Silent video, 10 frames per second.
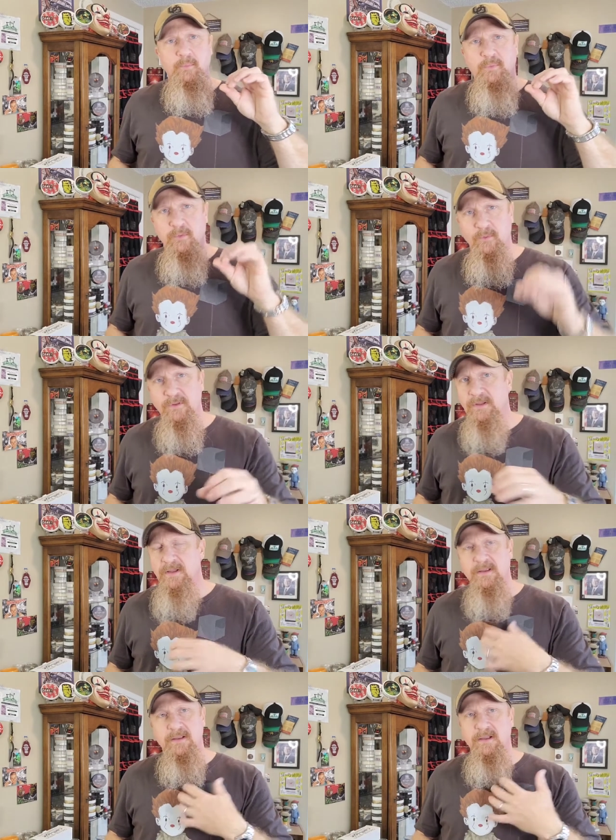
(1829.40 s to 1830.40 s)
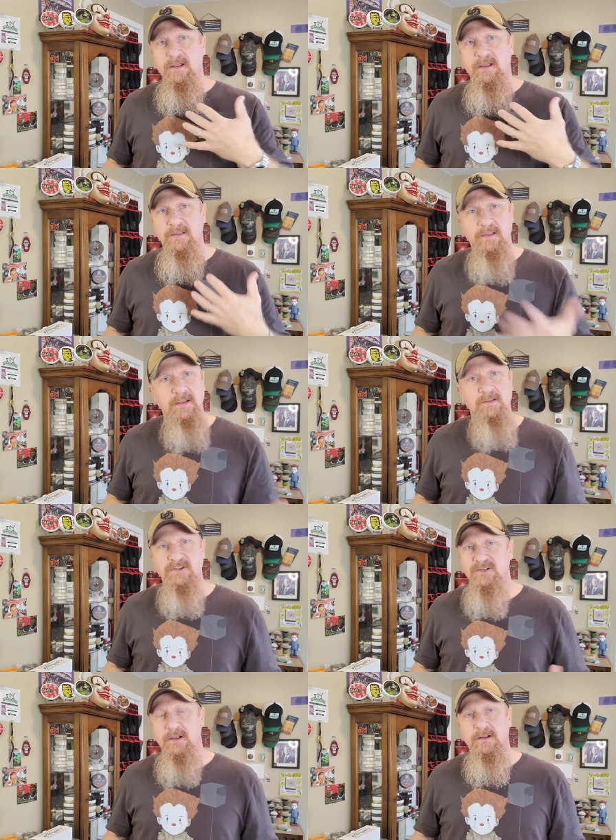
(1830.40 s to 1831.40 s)
but really, in the
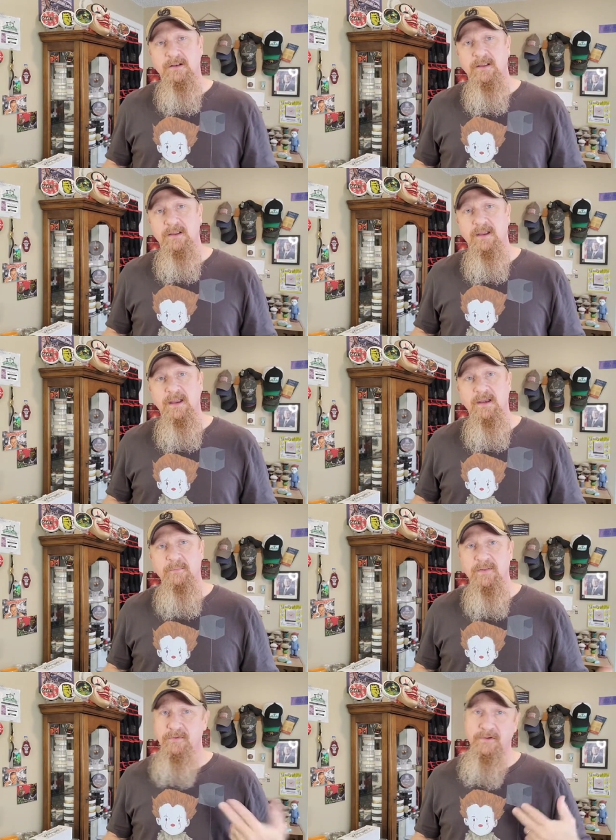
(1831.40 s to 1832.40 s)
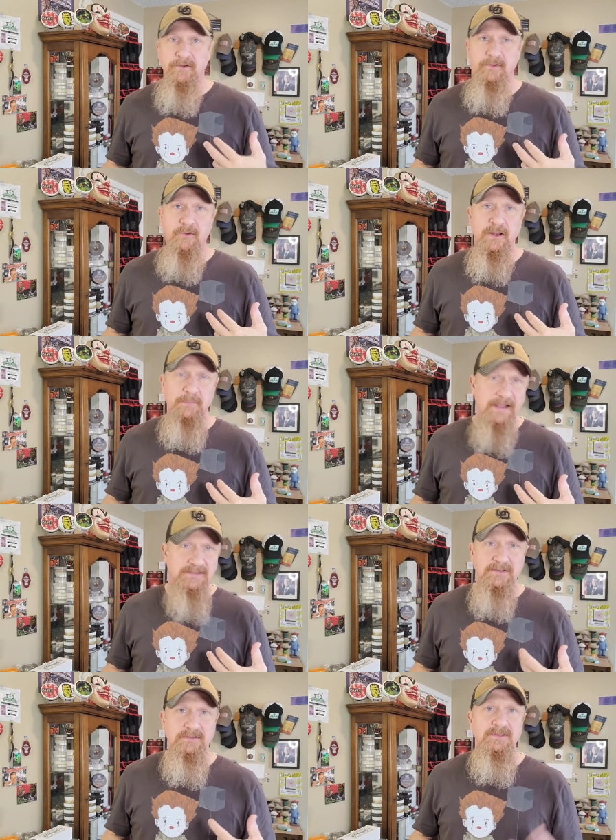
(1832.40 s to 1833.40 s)
English tongue, in my third grade math
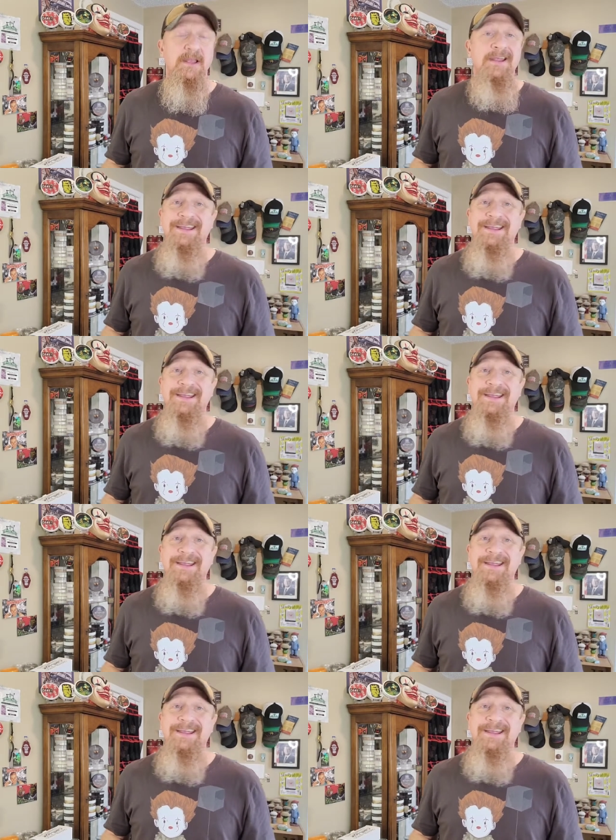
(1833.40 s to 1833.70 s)
skills,